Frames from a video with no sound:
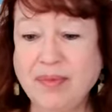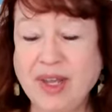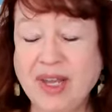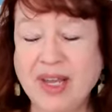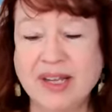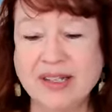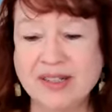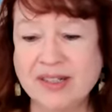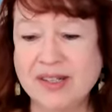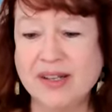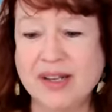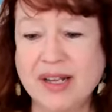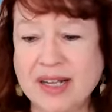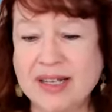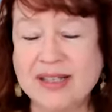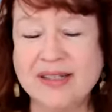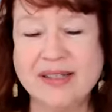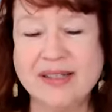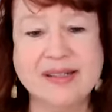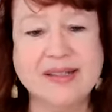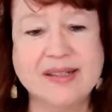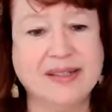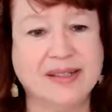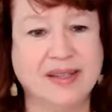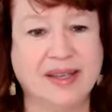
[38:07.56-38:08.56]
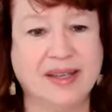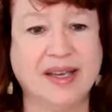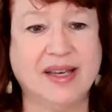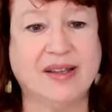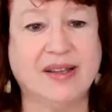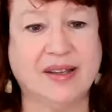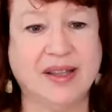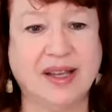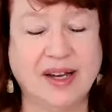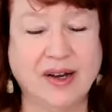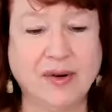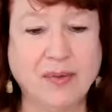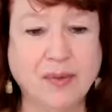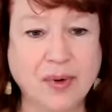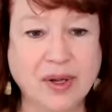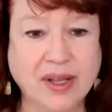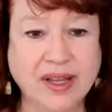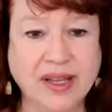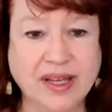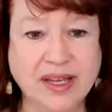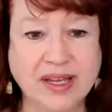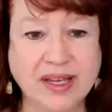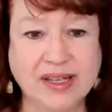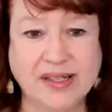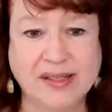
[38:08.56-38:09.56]
It's a skill, and it
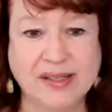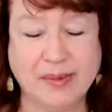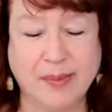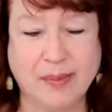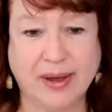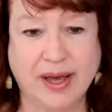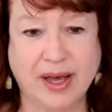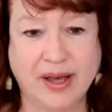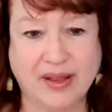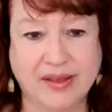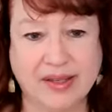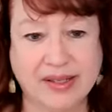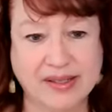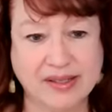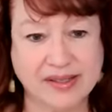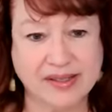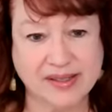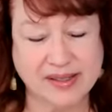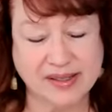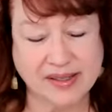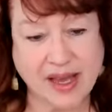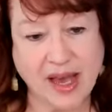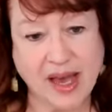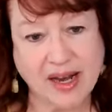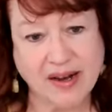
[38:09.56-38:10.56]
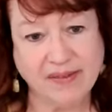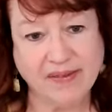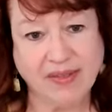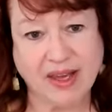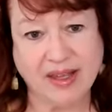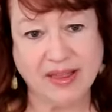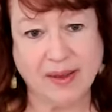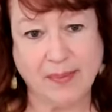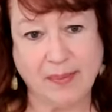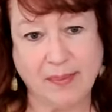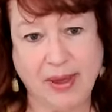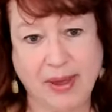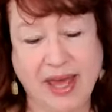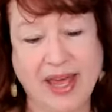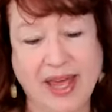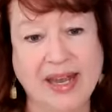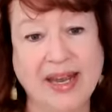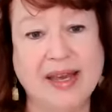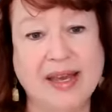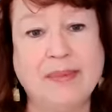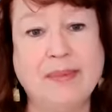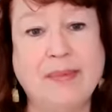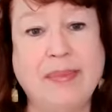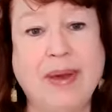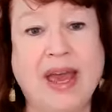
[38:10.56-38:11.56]
really is about this, kind of like the pet
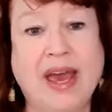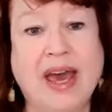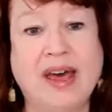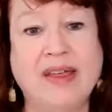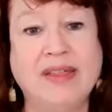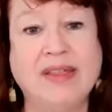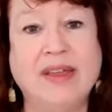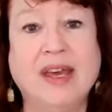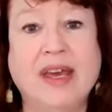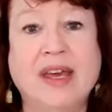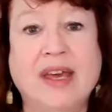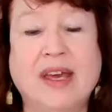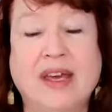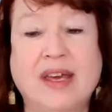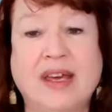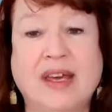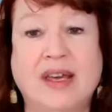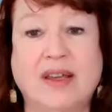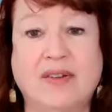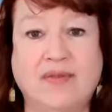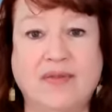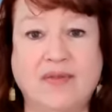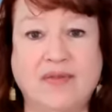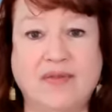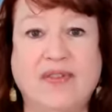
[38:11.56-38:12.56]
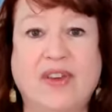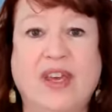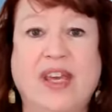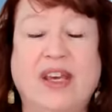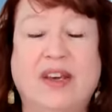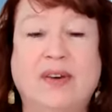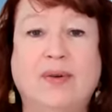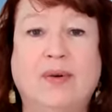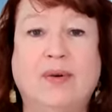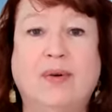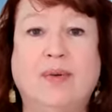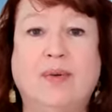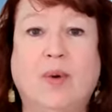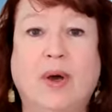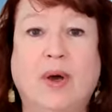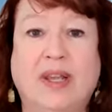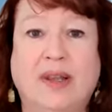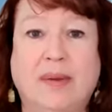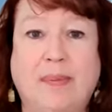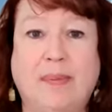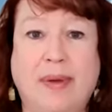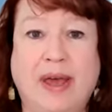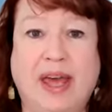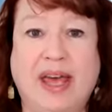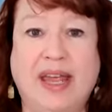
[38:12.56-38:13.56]
empath can feel what
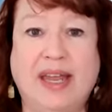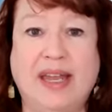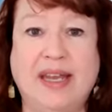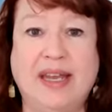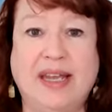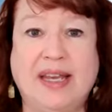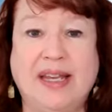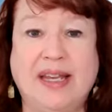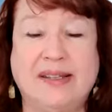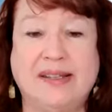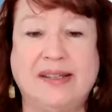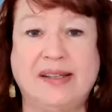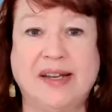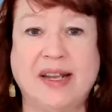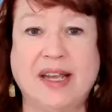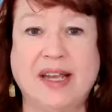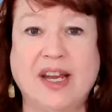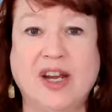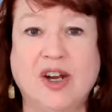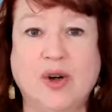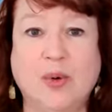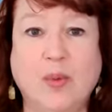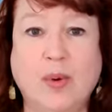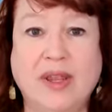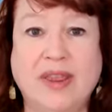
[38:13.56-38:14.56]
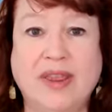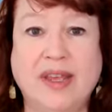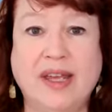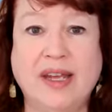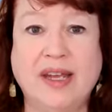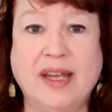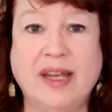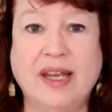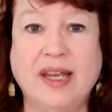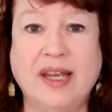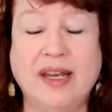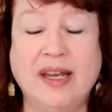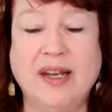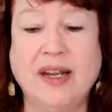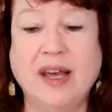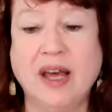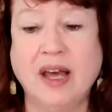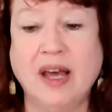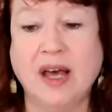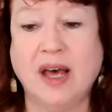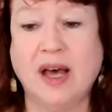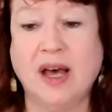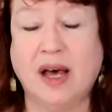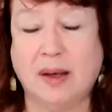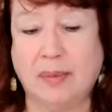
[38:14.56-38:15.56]
the pet needs and hear what they need.
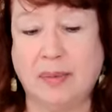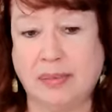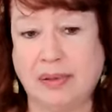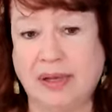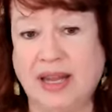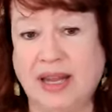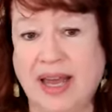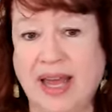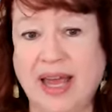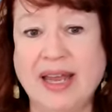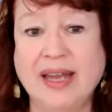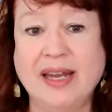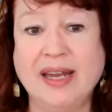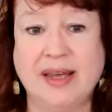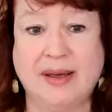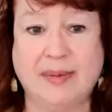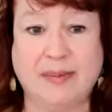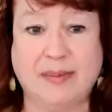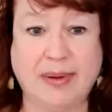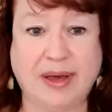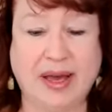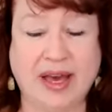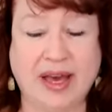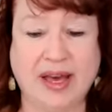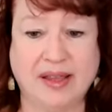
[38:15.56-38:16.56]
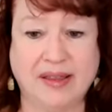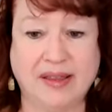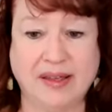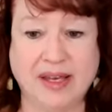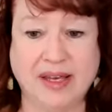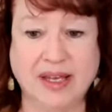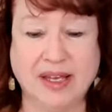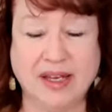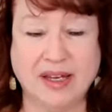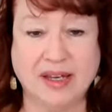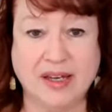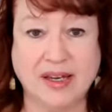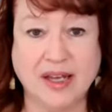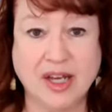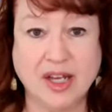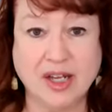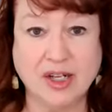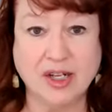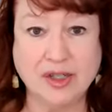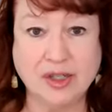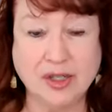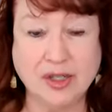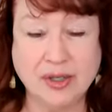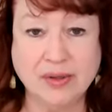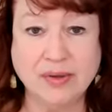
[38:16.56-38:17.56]
A plant empath can
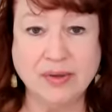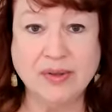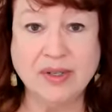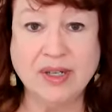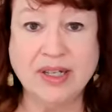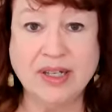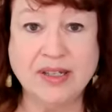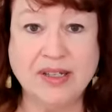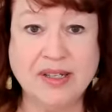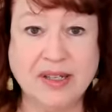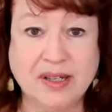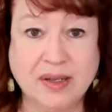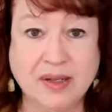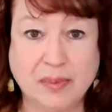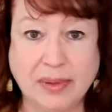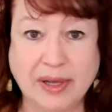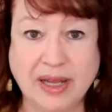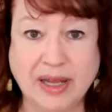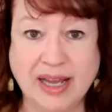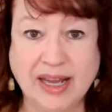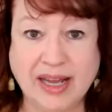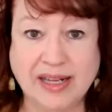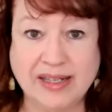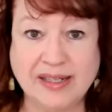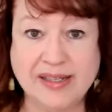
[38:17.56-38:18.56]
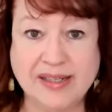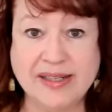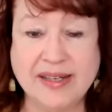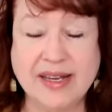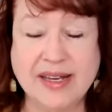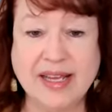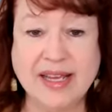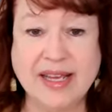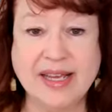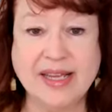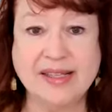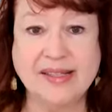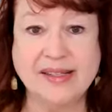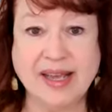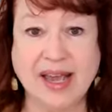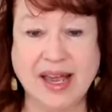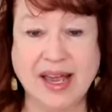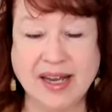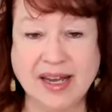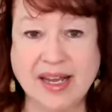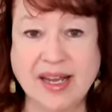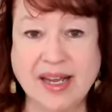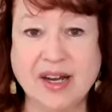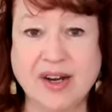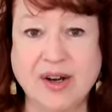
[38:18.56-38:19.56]
tune into the plant's needs
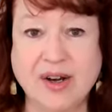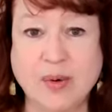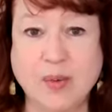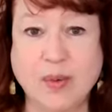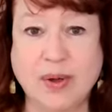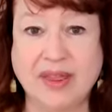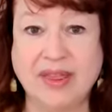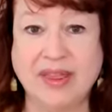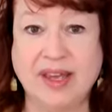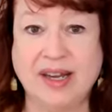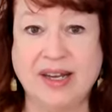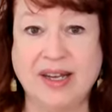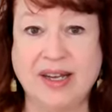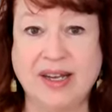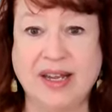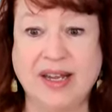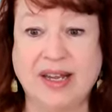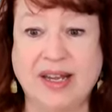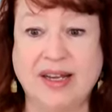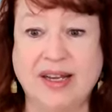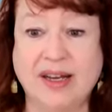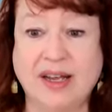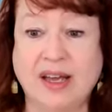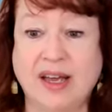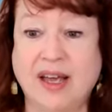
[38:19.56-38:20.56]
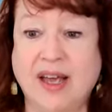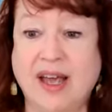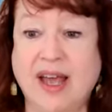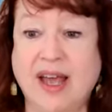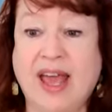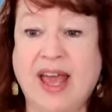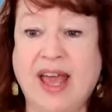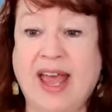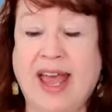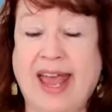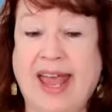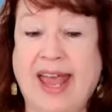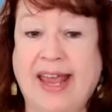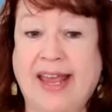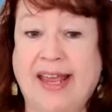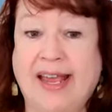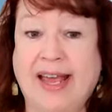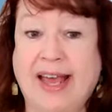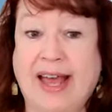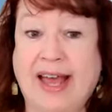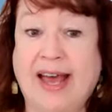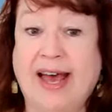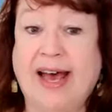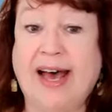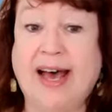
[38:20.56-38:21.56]
and hear what they need. Hey,
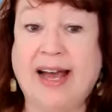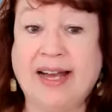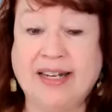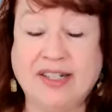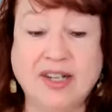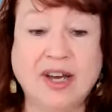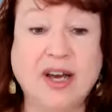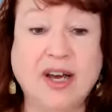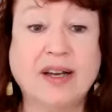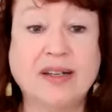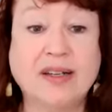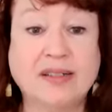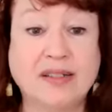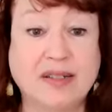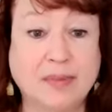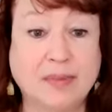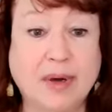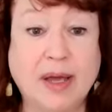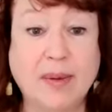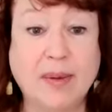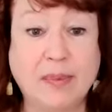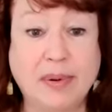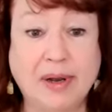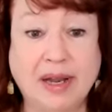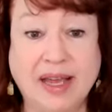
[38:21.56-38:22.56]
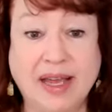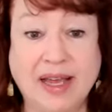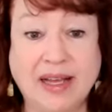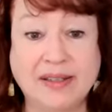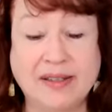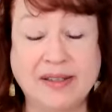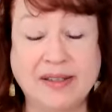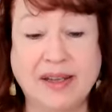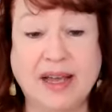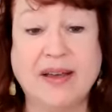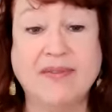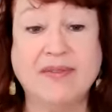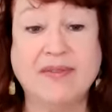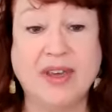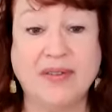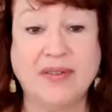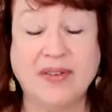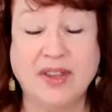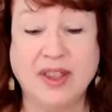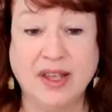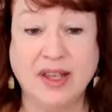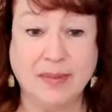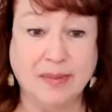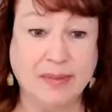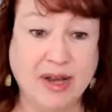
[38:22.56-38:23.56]
I talk to my plants. I've
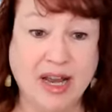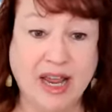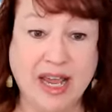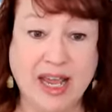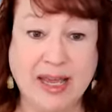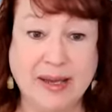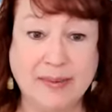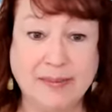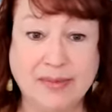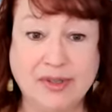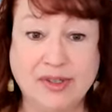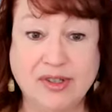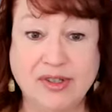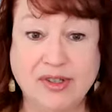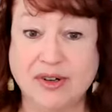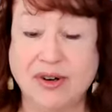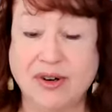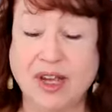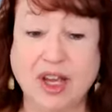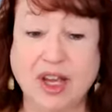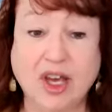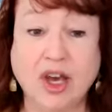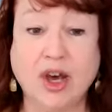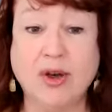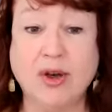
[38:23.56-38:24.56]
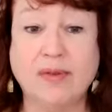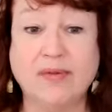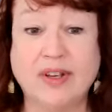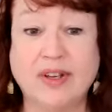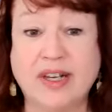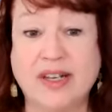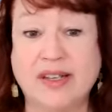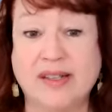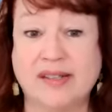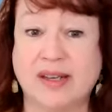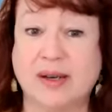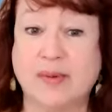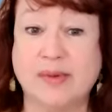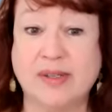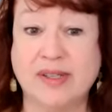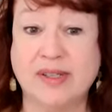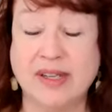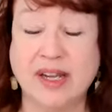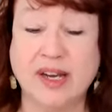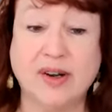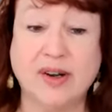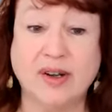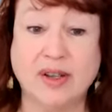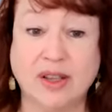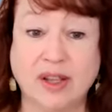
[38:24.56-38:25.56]
given them names during COVID because I was
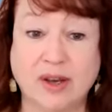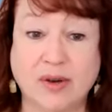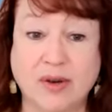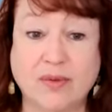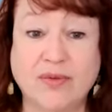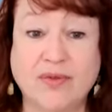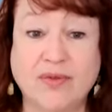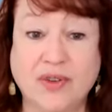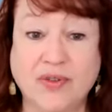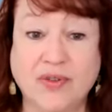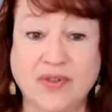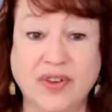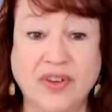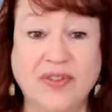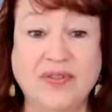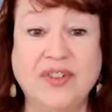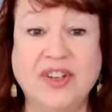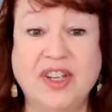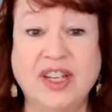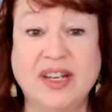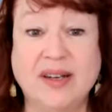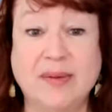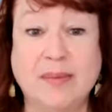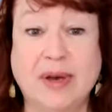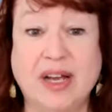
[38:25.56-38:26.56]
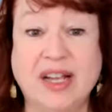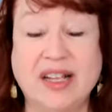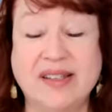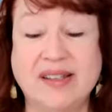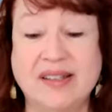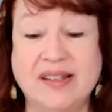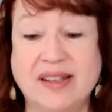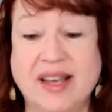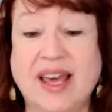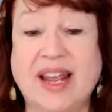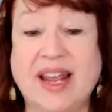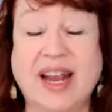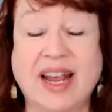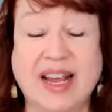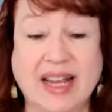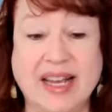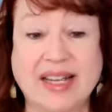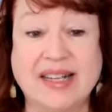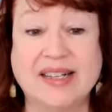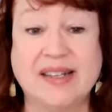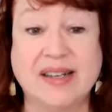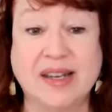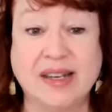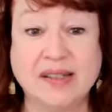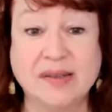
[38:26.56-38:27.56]
here alone for 15 months and I
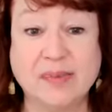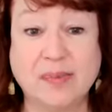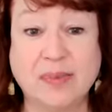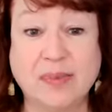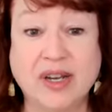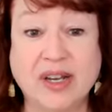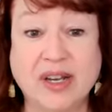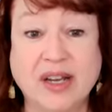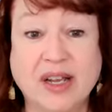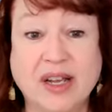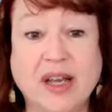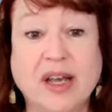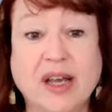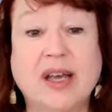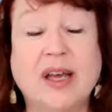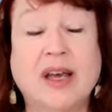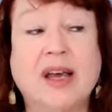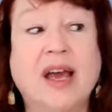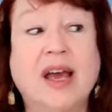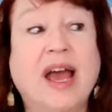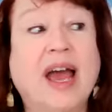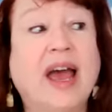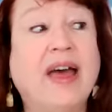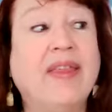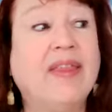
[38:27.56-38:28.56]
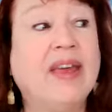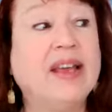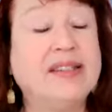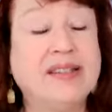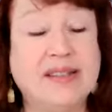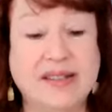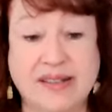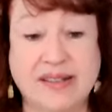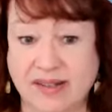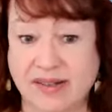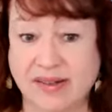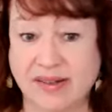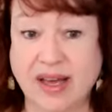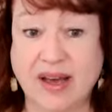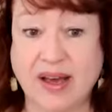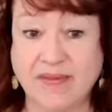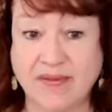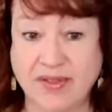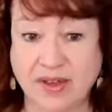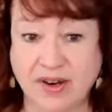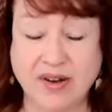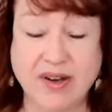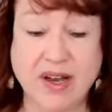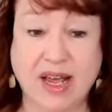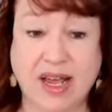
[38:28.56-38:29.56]
got desperate, and they still
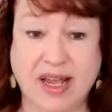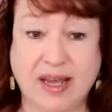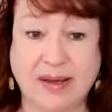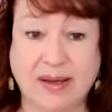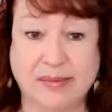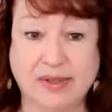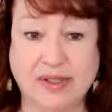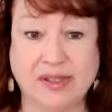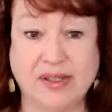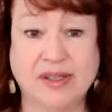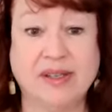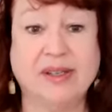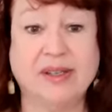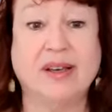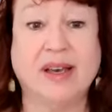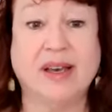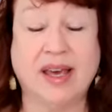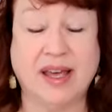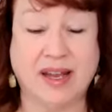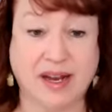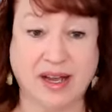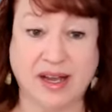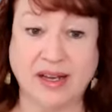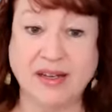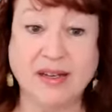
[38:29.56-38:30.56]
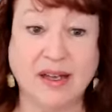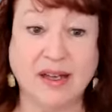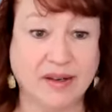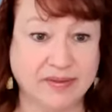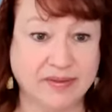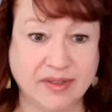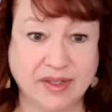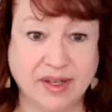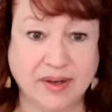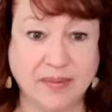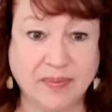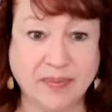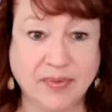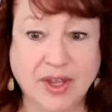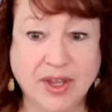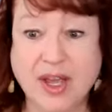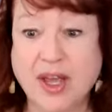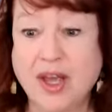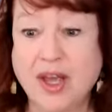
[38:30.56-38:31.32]
have their names and I love them,